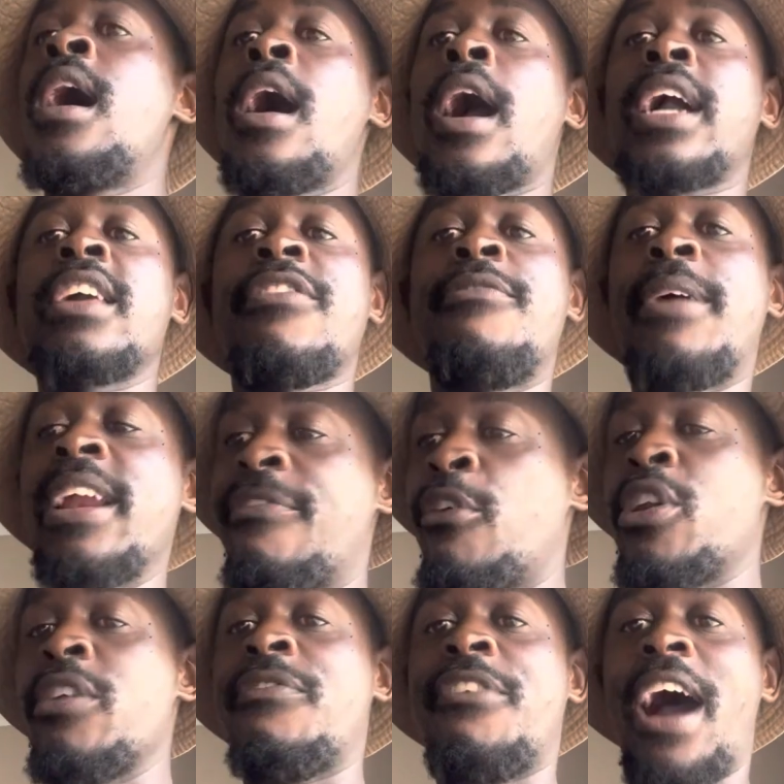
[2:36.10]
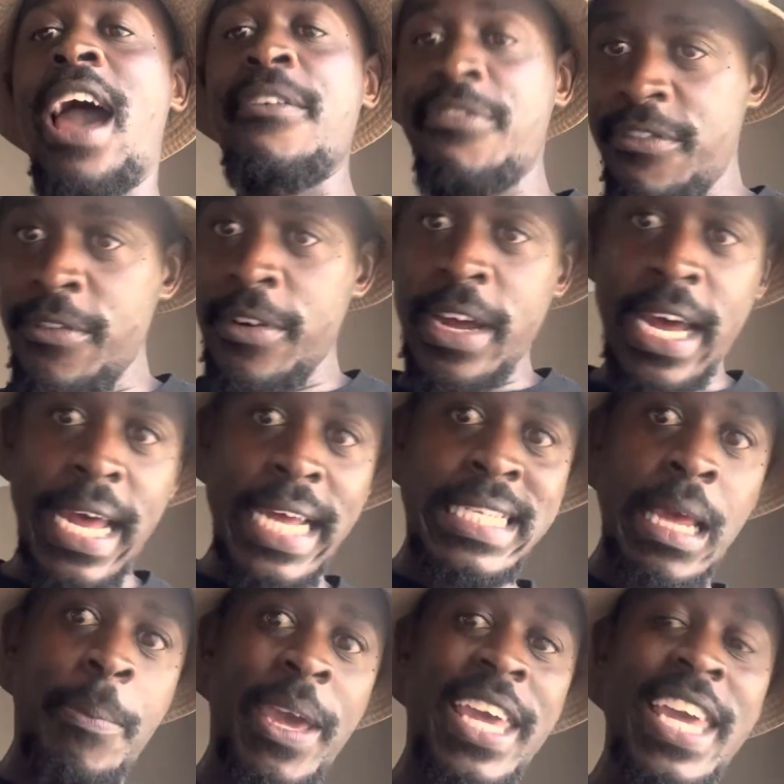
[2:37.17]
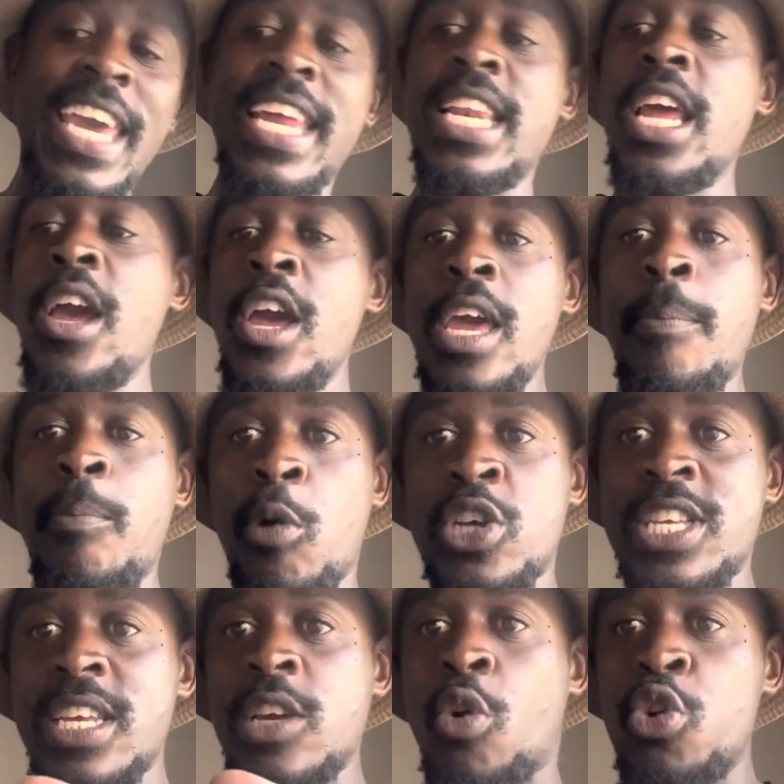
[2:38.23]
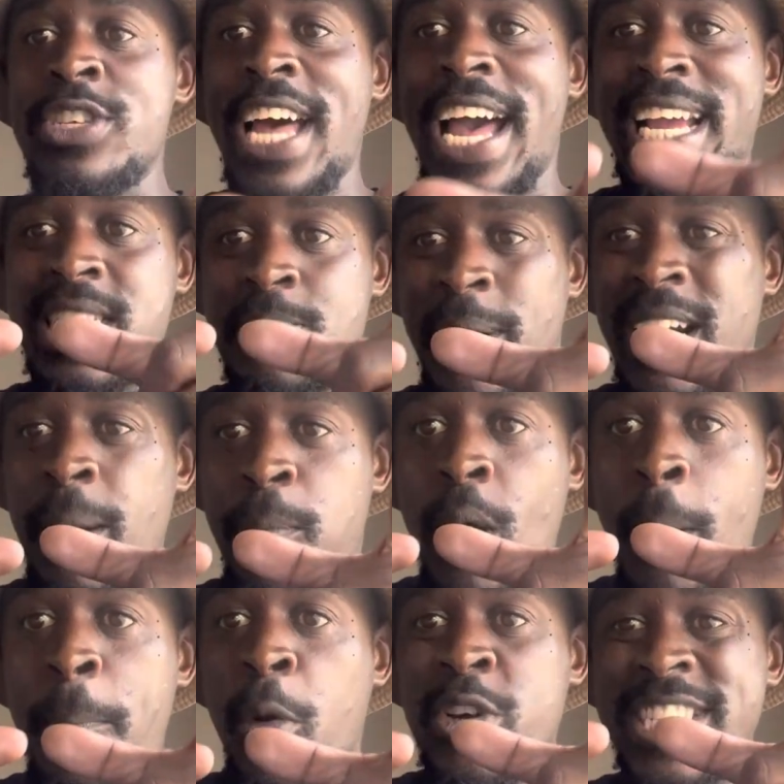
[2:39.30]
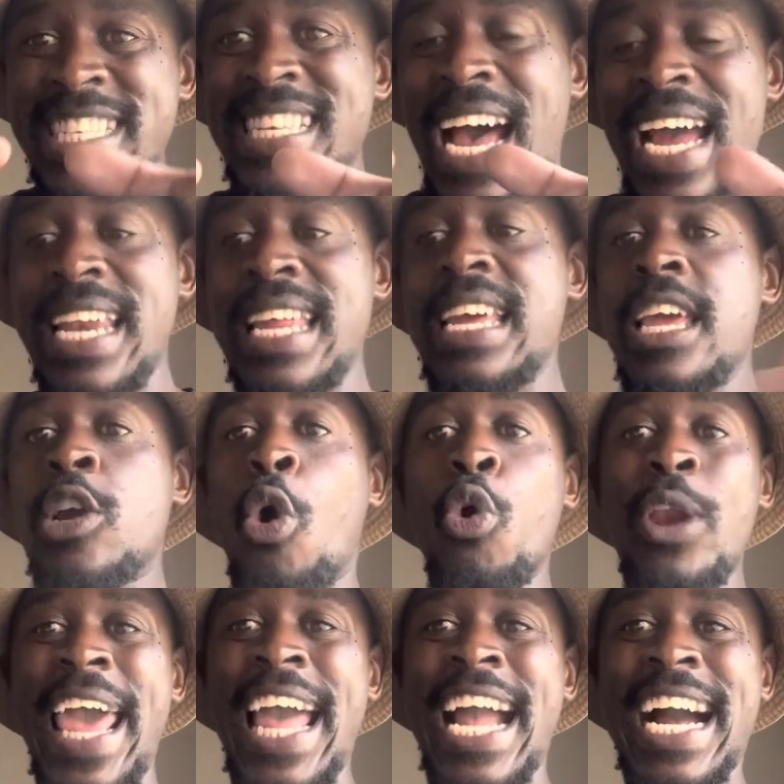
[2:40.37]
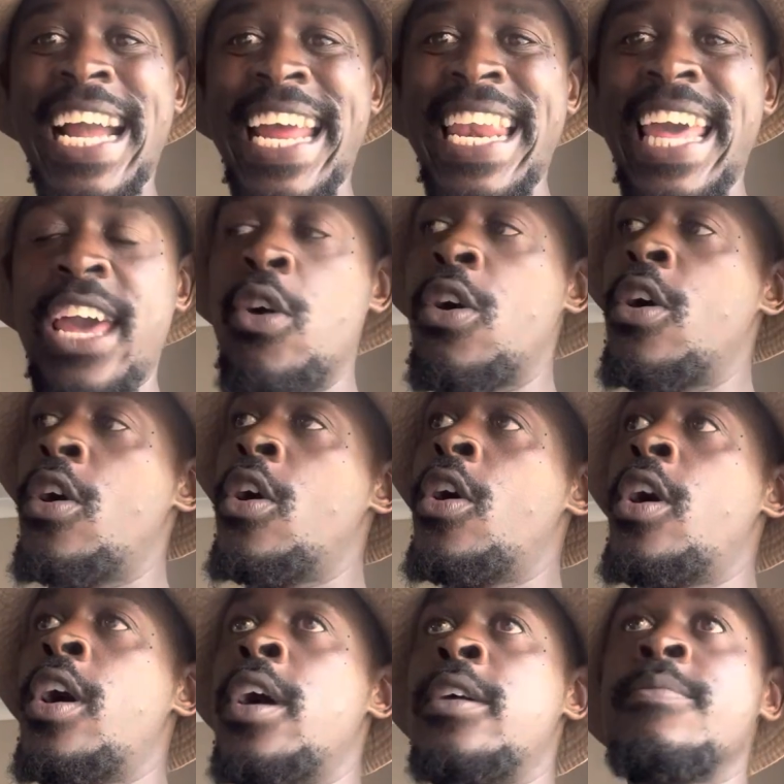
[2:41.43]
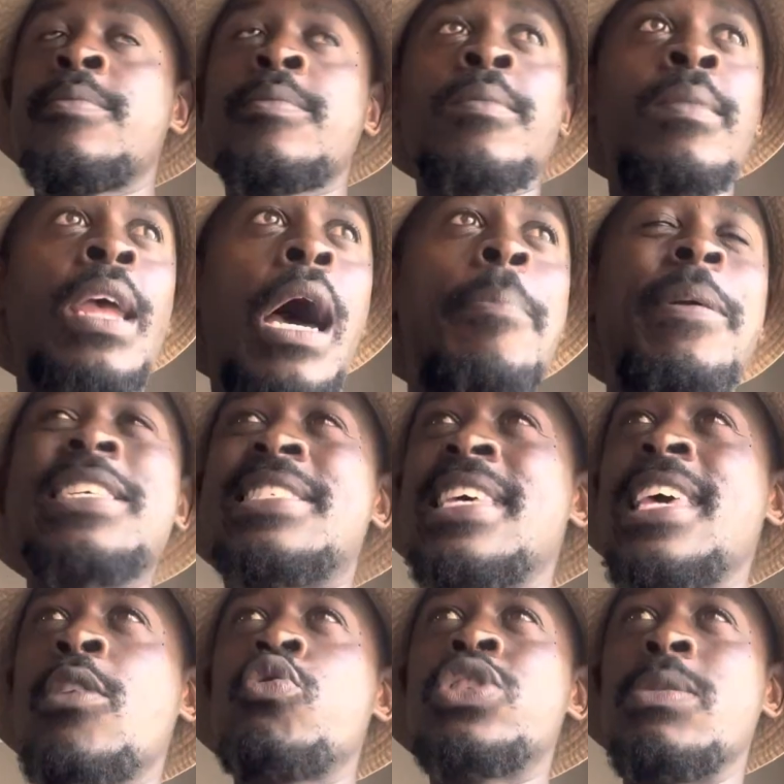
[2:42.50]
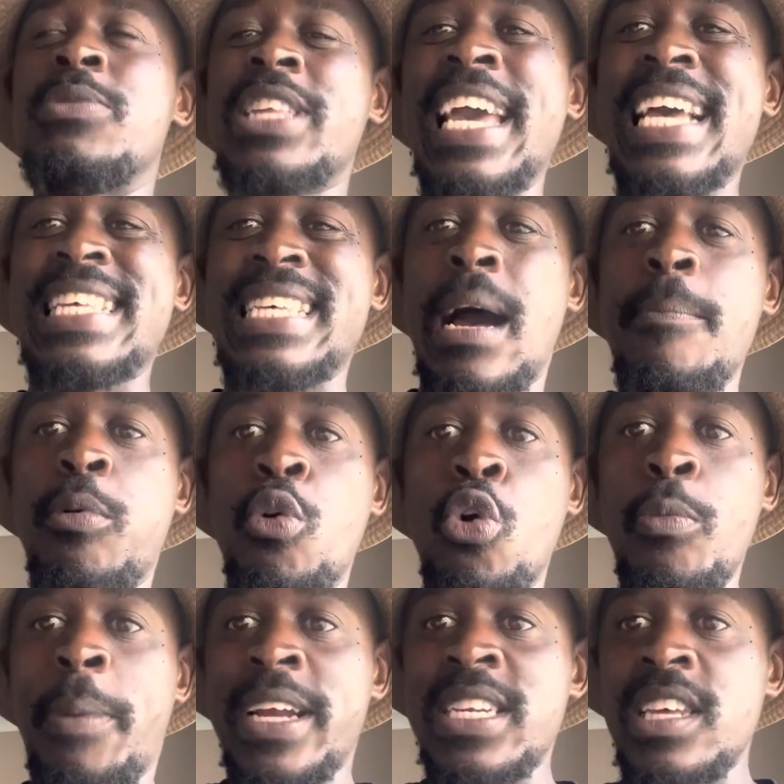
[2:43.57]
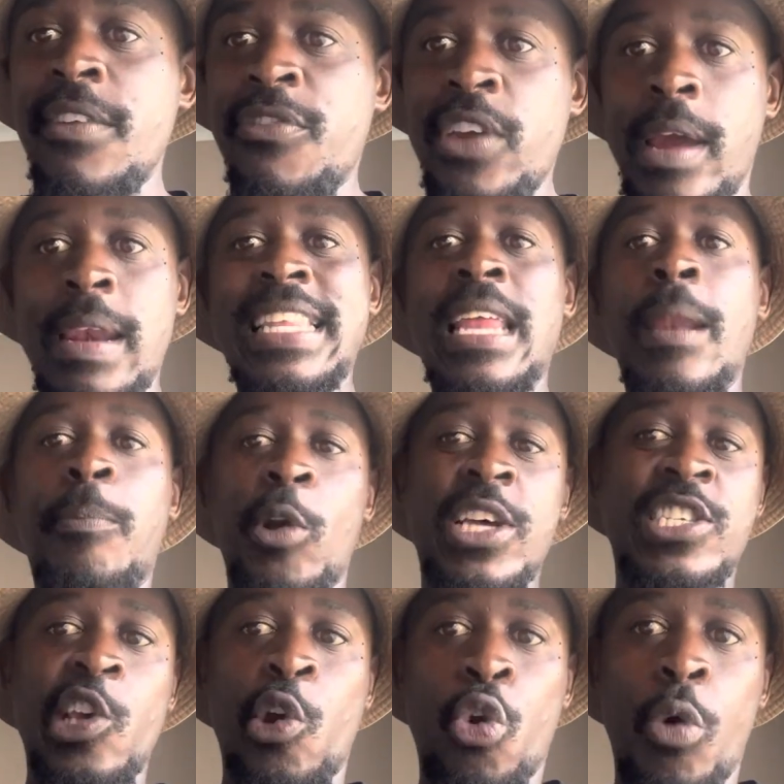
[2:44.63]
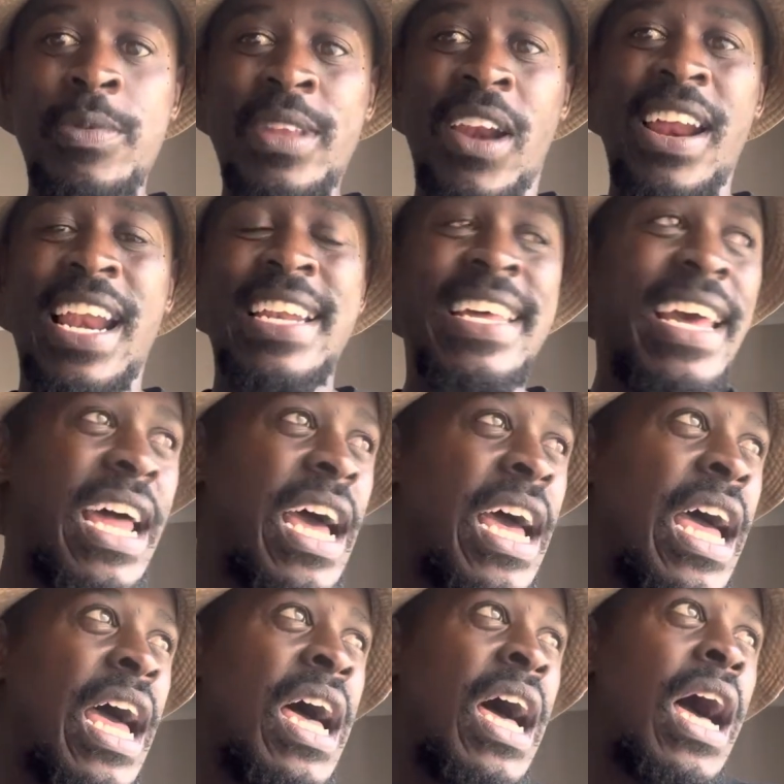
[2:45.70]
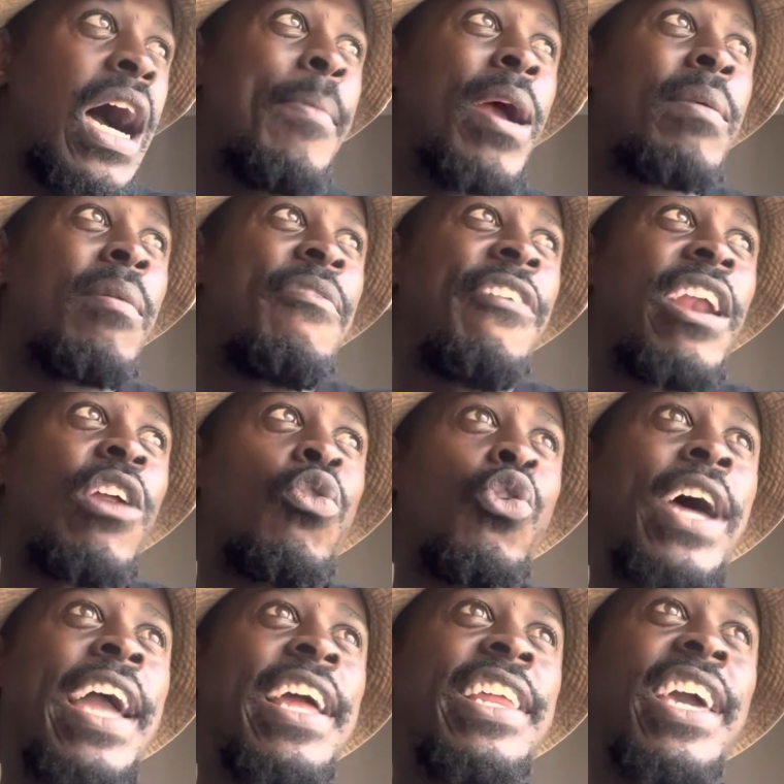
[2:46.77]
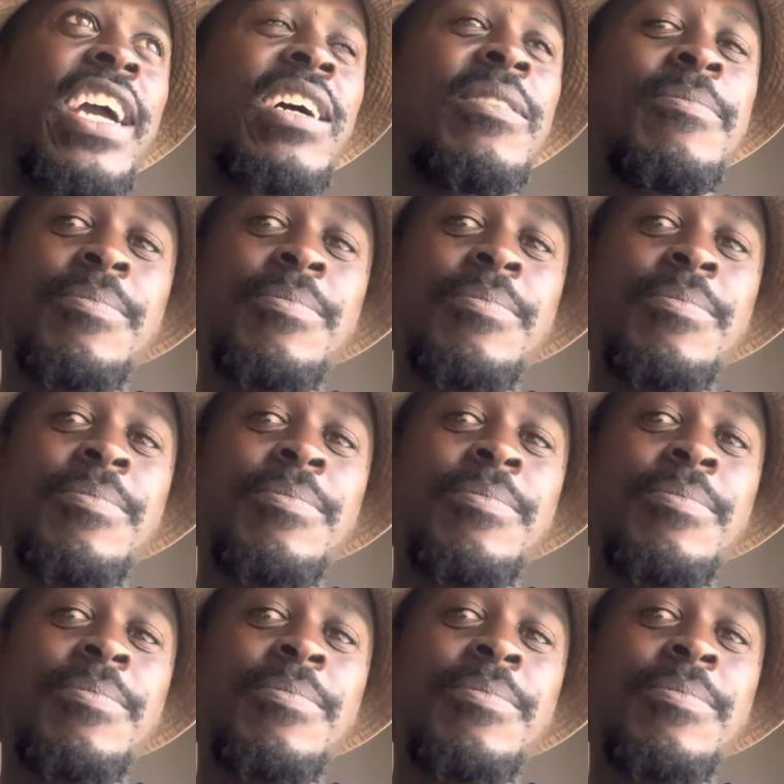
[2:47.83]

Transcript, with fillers: I have money forty-five. I tap it in. Box gold Zach is a boxing line. He called hang again. Up is a good example, but if you land the policy Europe, the land there, about my fan no idea.